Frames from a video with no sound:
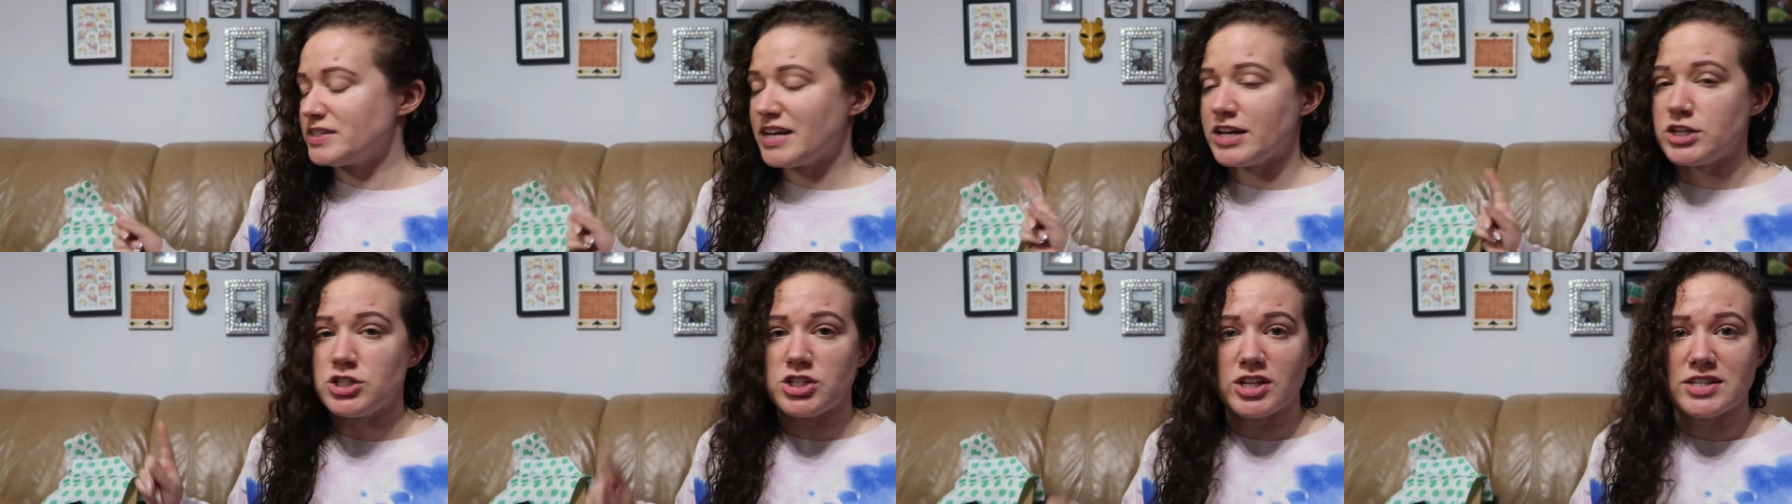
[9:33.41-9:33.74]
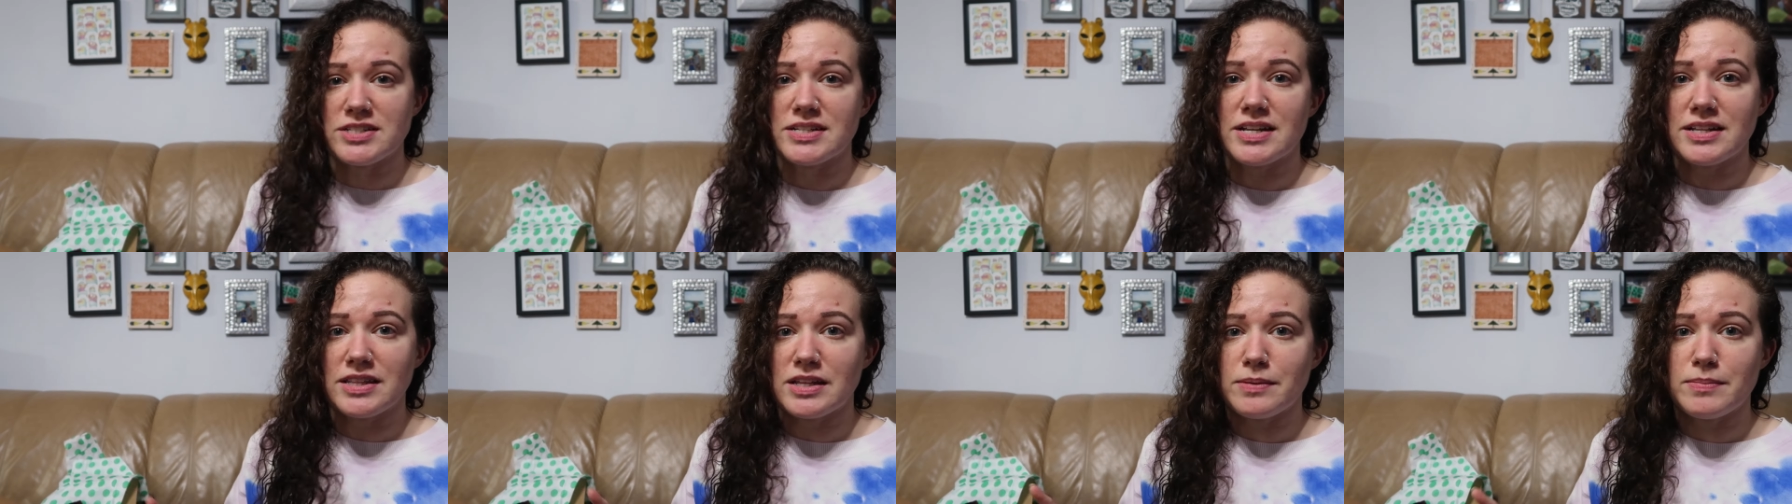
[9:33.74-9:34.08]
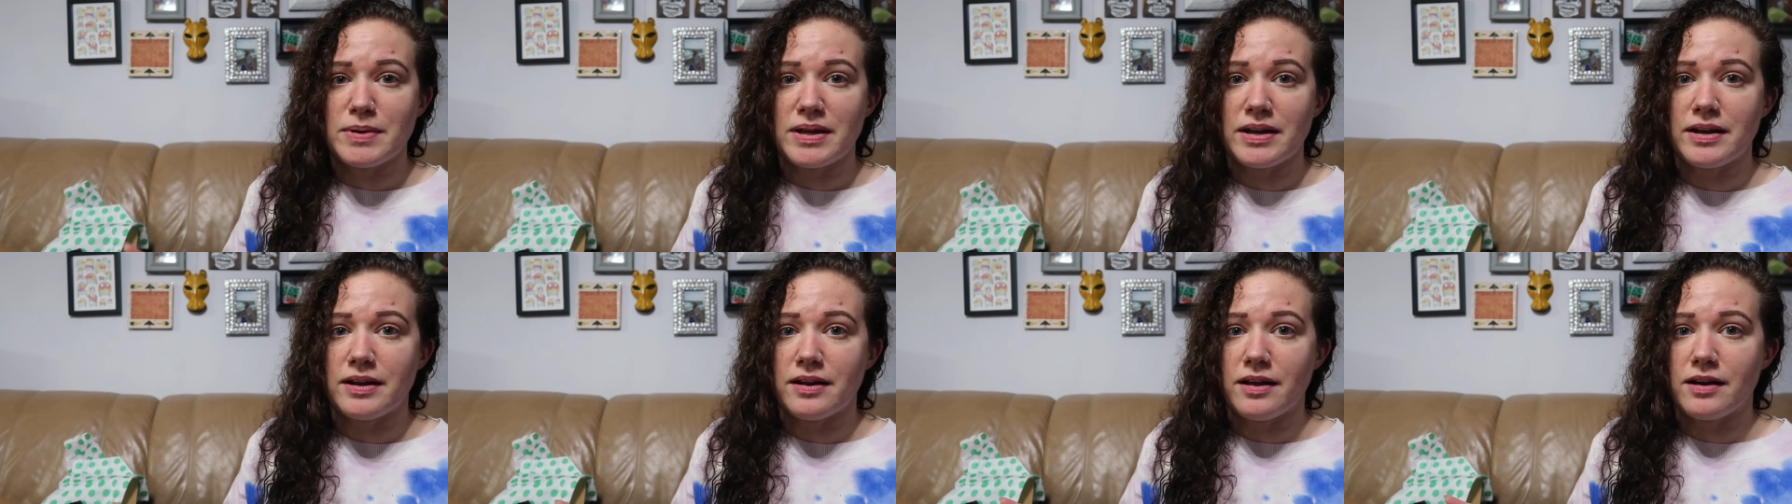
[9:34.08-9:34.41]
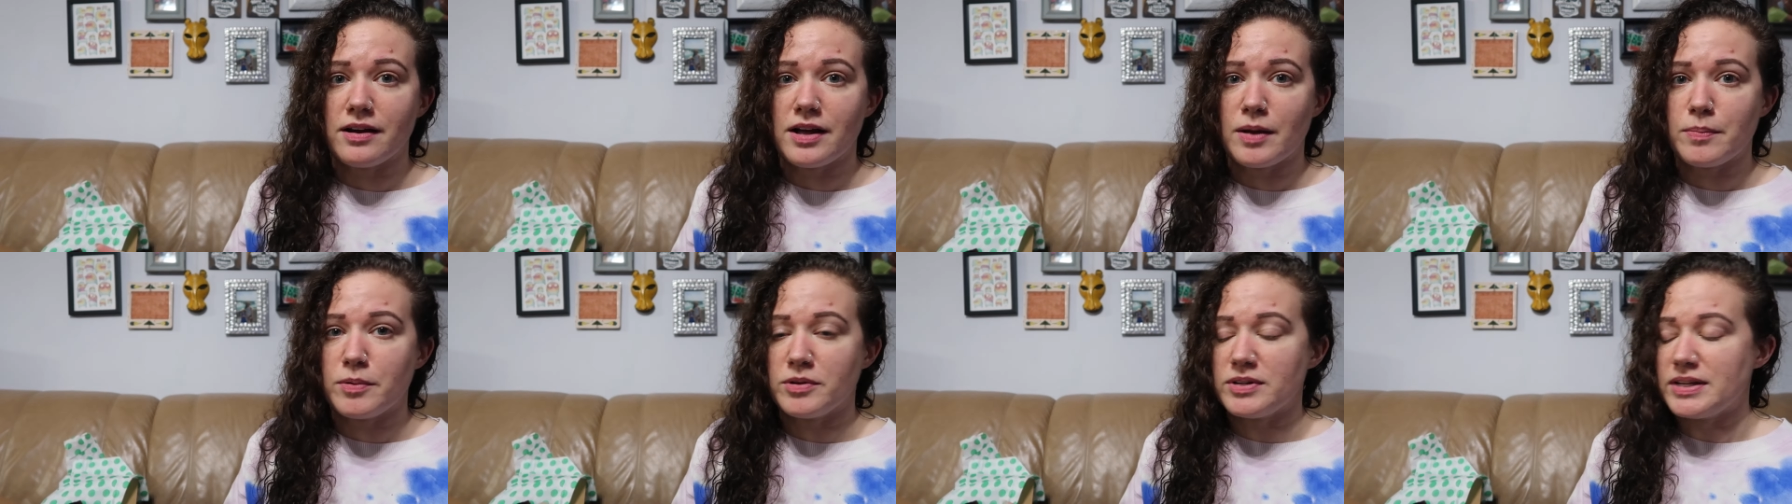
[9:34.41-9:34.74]
I just sent them in a
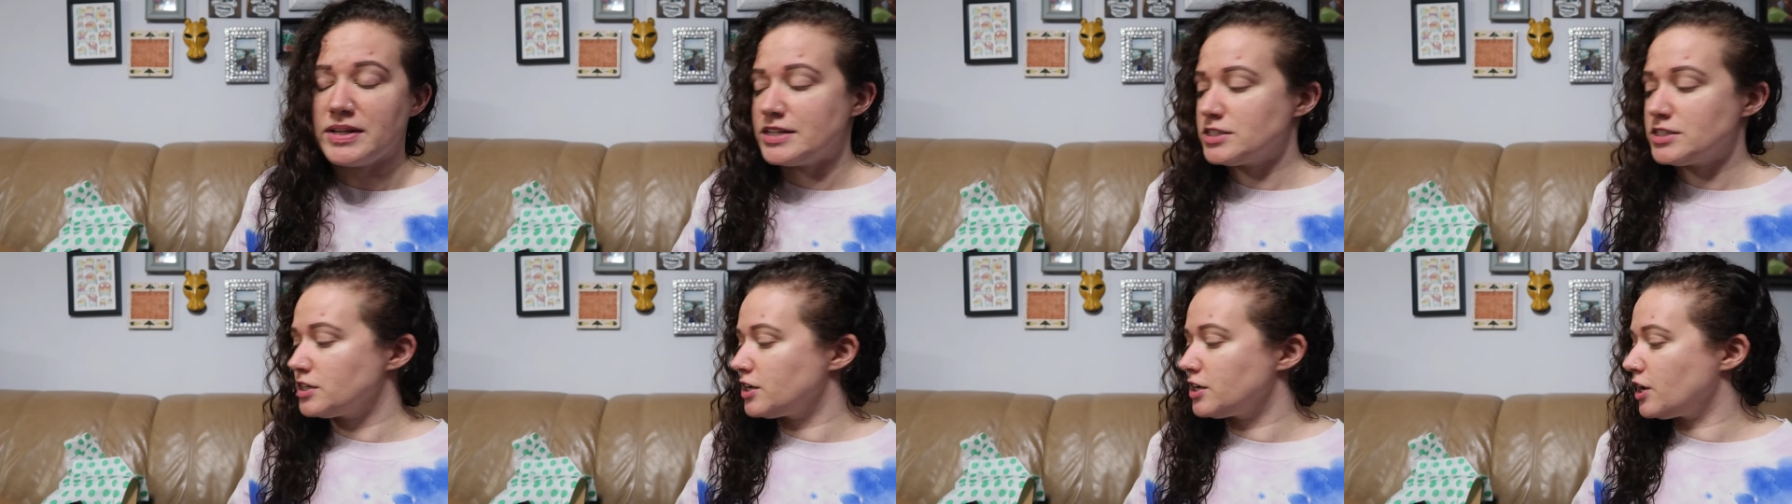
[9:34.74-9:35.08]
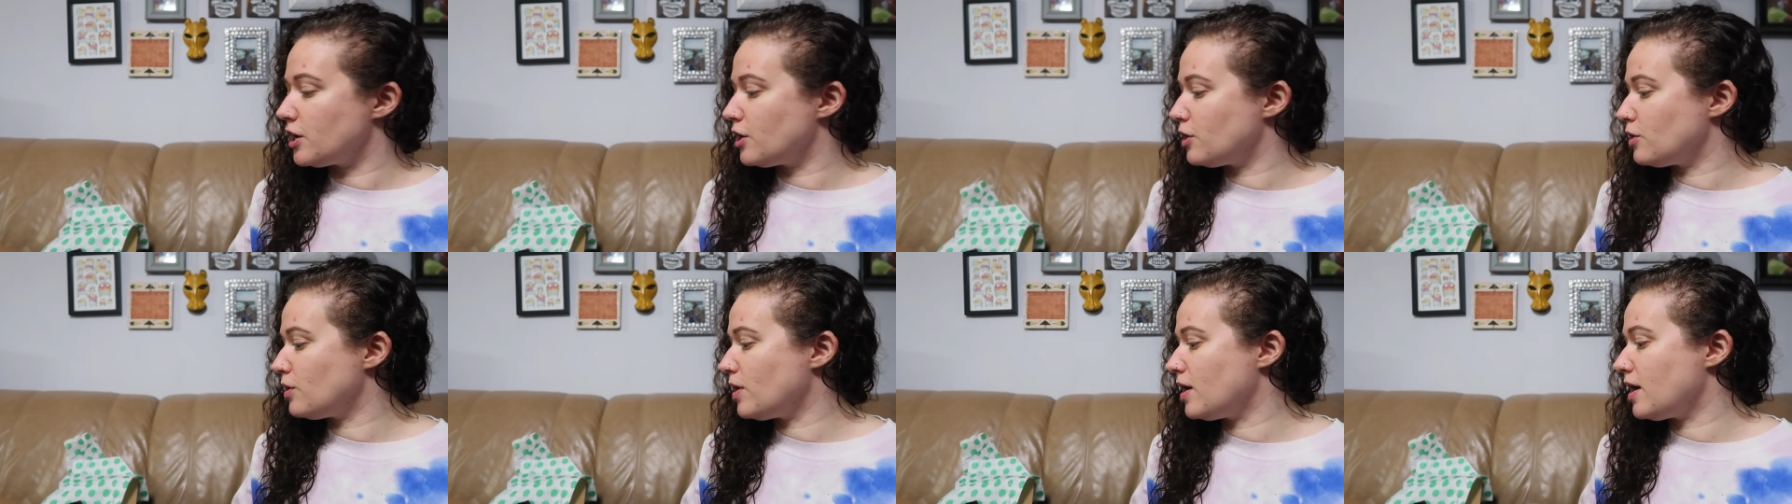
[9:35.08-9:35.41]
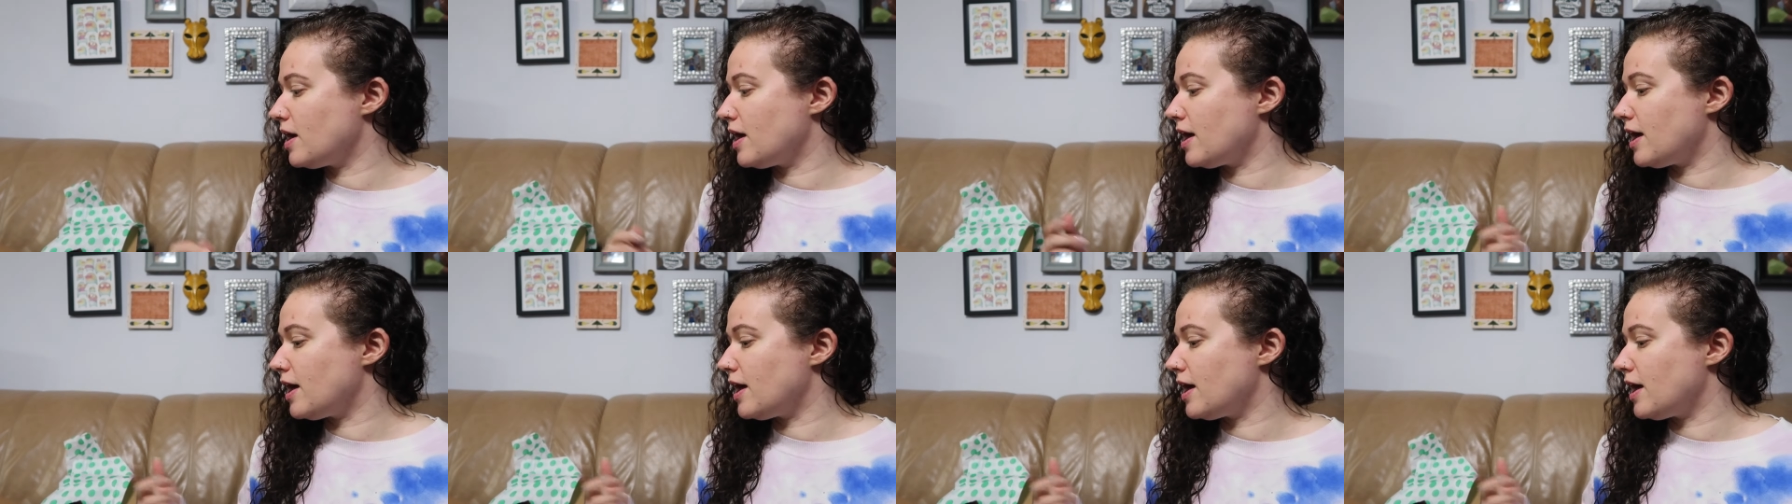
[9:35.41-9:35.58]
couple days ago,